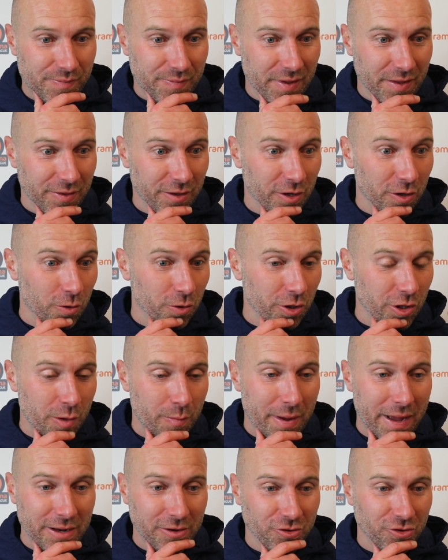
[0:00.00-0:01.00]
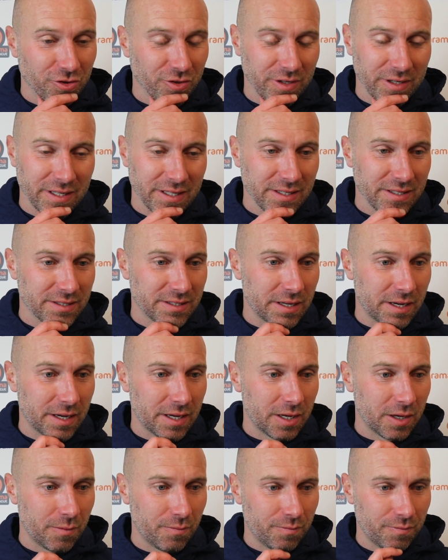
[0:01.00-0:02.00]
they look at the bench, and it's,
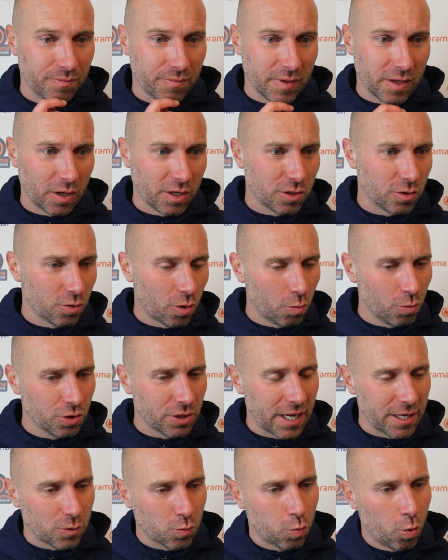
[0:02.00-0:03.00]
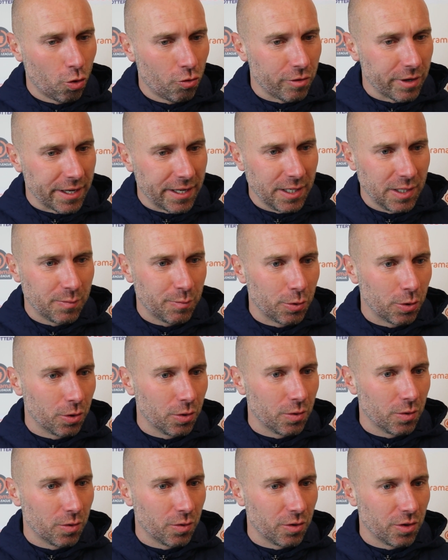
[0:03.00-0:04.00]
I wouldn't say it's worrying,
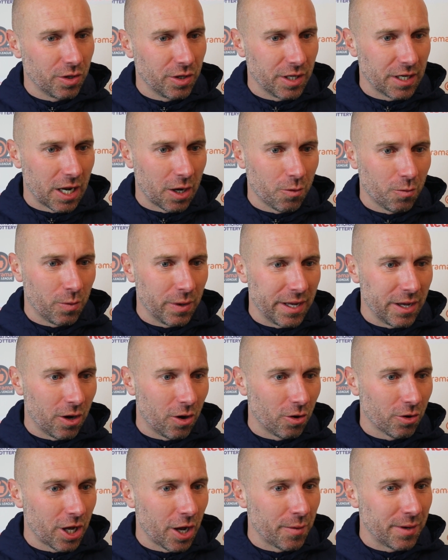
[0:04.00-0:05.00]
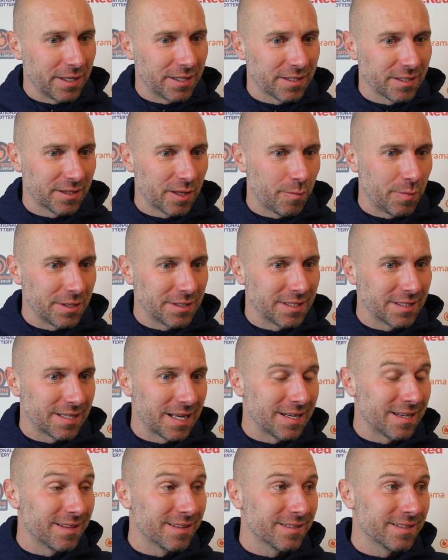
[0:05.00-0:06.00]
but you know, we are going into the business
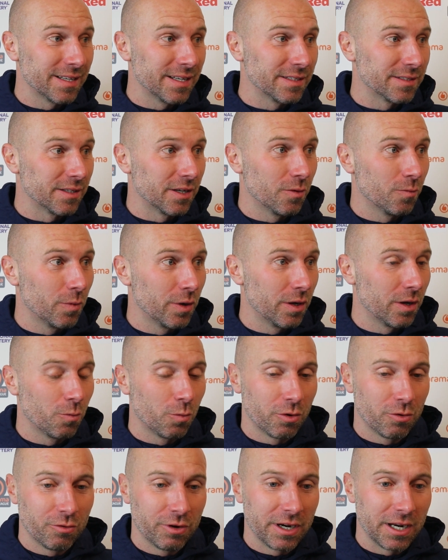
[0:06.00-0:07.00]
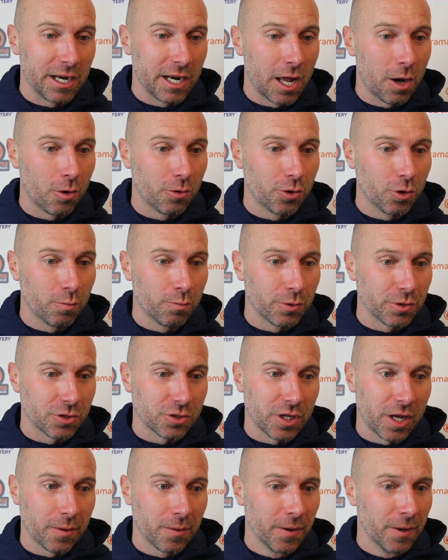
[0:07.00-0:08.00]
end of the season, and we're really low on numbers,
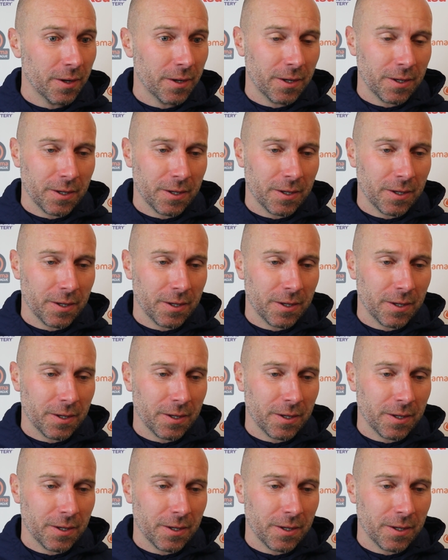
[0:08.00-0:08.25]
so